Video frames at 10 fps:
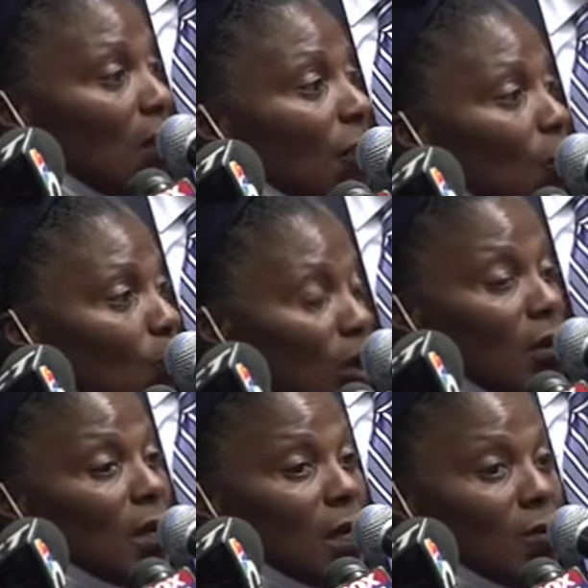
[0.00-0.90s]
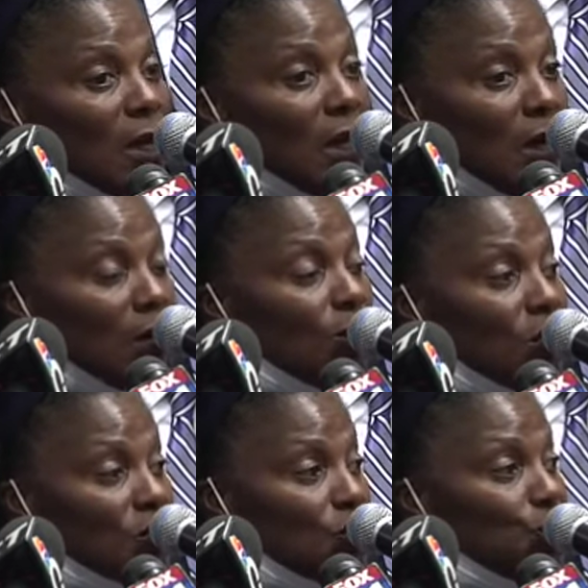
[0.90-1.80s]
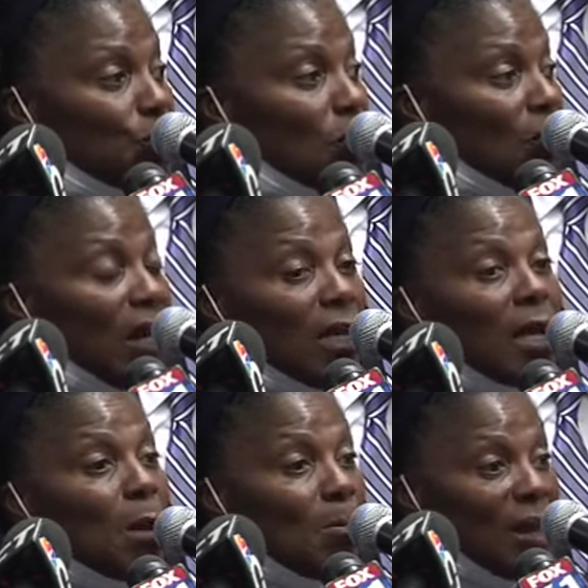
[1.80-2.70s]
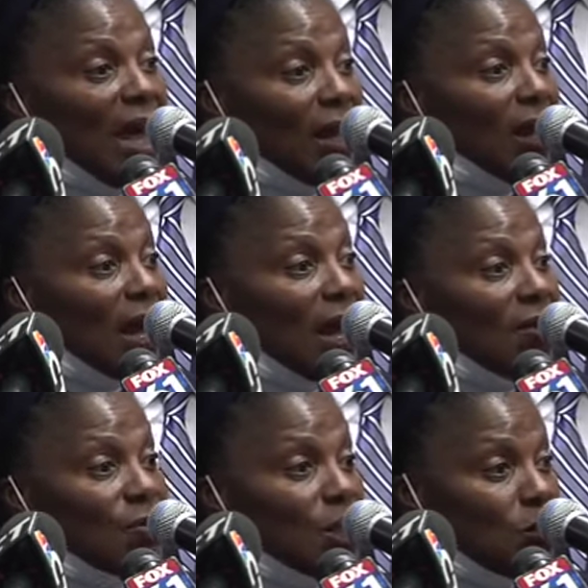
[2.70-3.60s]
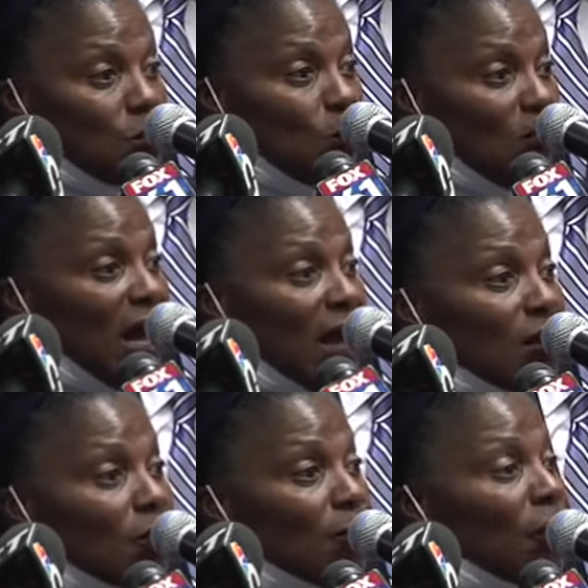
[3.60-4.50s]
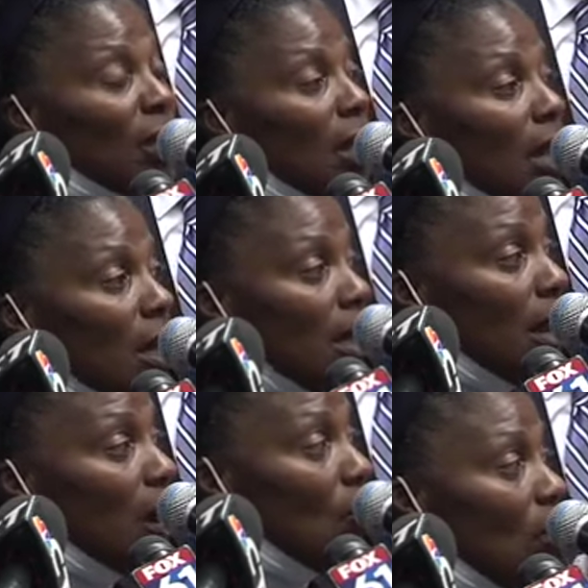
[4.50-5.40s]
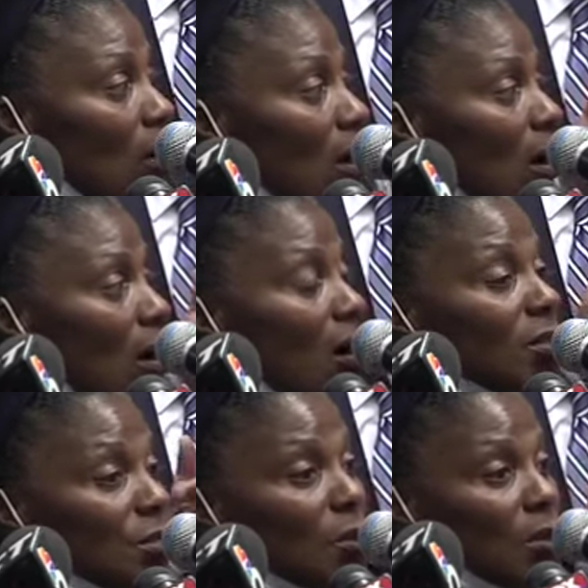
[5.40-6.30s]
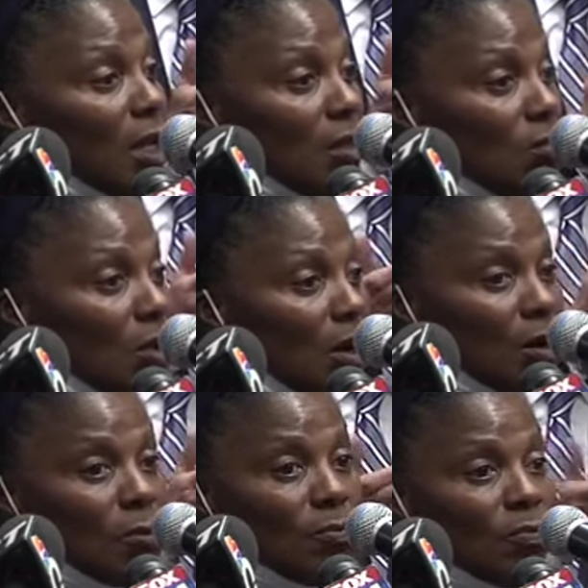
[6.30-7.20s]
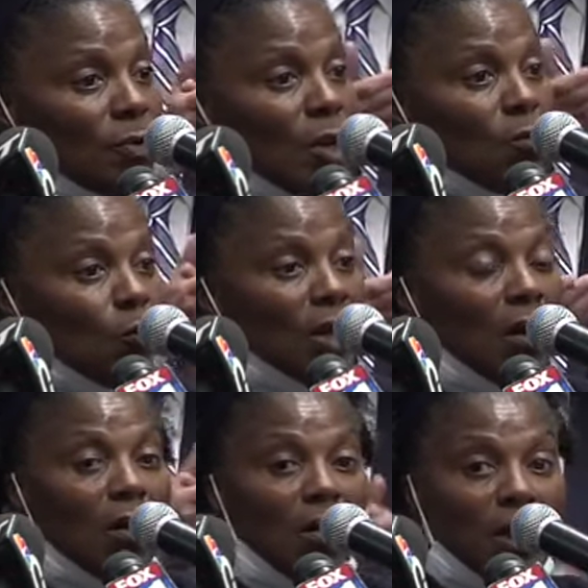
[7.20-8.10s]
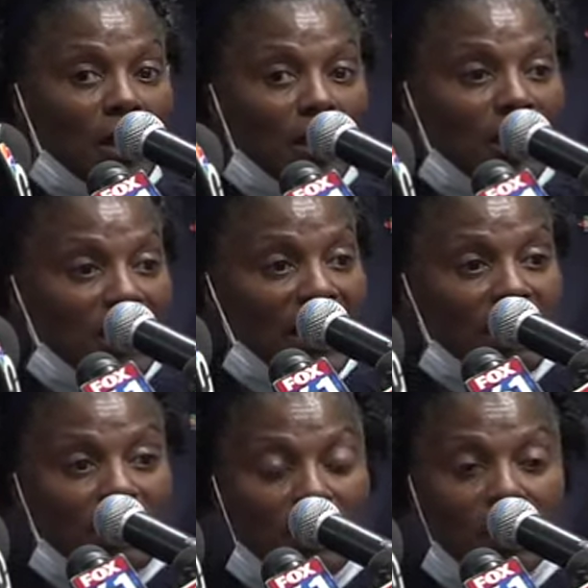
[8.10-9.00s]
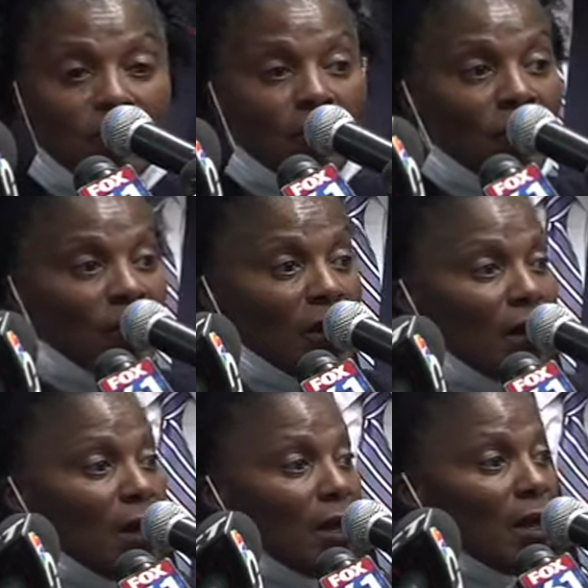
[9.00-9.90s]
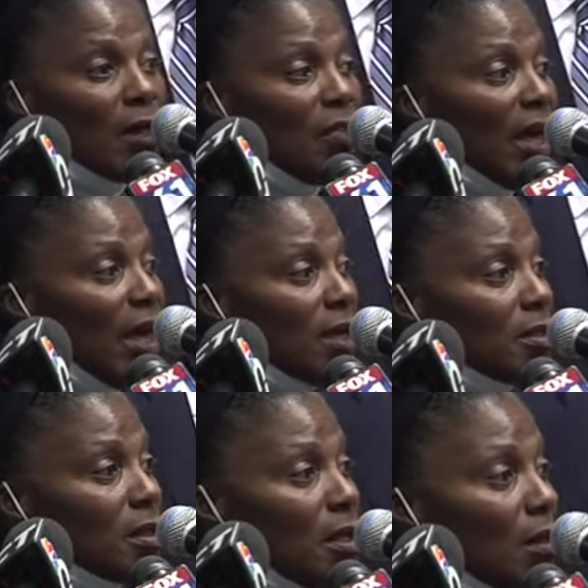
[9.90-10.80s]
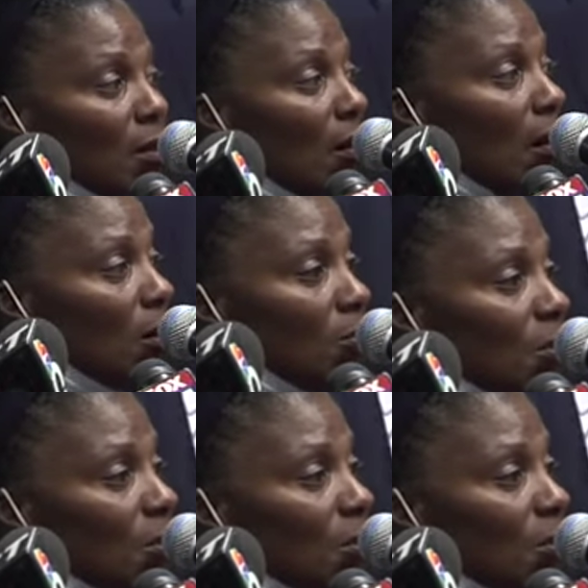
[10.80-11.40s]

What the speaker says: that we are here in numbers to show that Black lives do matter. And I will also let you know regarding the Dansky, that long